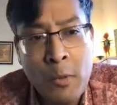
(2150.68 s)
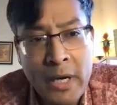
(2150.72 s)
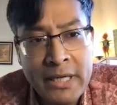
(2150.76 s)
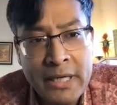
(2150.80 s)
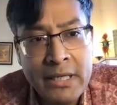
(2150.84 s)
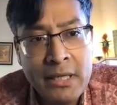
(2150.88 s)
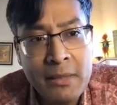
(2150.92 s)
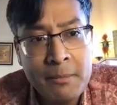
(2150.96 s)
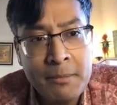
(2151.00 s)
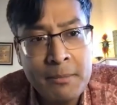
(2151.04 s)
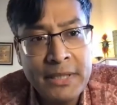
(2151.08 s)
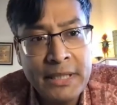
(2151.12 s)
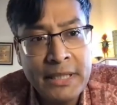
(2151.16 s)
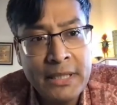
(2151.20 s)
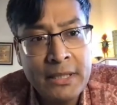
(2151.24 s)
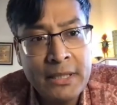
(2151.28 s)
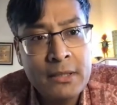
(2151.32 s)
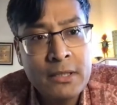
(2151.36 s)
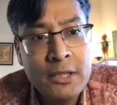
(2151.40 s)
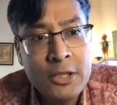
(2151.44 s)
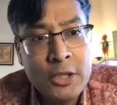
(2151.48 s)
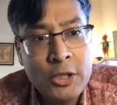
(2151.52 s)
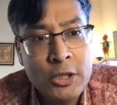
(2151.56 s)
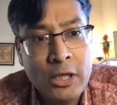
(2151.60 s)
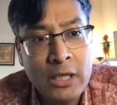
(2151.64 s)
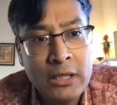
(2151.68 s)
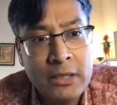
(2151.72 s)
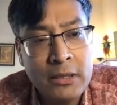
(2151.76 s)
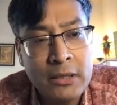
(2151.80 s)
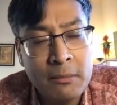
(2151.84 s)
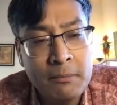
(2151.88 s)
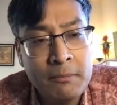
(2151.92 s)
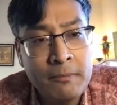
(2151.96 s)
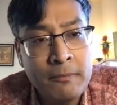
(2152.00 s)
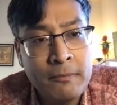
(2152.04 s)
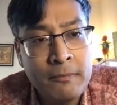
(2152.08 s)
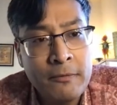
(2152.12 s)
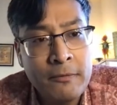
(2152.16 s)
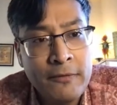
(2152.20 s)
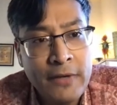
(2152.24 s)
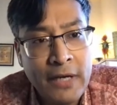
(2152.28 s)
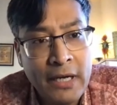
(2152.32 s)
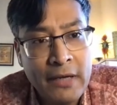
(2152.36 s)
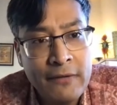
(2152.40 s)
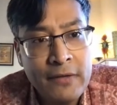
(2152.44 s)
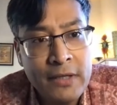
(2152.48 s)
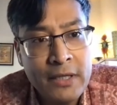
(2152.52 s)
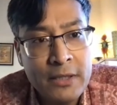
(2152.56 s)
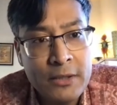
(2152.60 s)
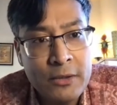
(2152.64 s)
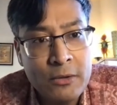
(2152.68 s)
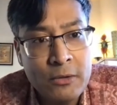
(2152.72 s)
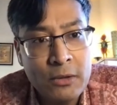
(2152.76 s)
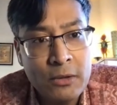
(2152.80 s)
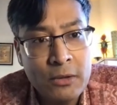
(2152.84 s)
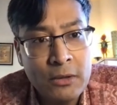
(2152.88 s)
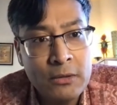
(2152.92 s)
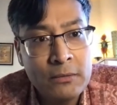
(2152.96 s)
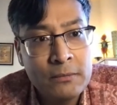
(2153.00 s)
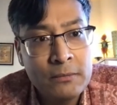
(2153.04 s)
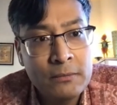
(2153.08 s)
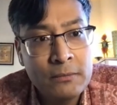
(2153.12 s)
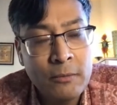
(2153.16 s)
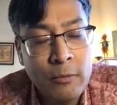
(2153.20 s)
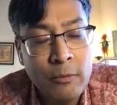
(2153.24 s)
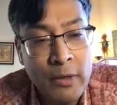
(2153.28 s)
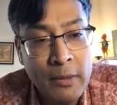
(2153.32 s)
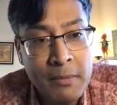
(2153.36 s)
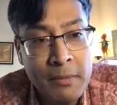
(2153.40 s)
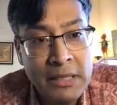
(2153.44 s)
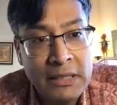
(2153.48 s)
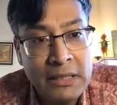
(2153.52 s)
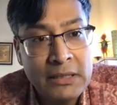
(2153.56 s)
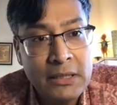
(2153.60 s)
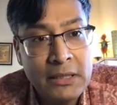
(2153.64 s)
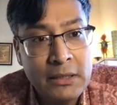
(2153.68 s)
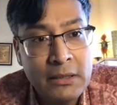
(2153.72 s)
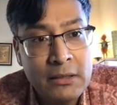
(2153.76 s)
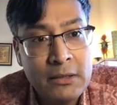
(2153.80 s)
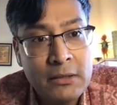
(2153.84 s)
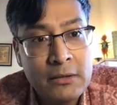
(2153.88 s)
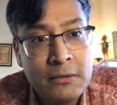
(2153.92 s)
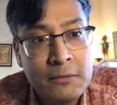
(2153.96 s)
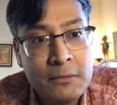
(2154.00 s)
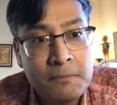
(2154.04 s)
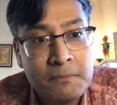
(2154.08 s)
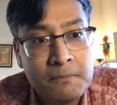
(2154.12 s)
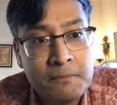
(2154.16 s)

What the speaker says: One company, startup, 5 years old. We built it.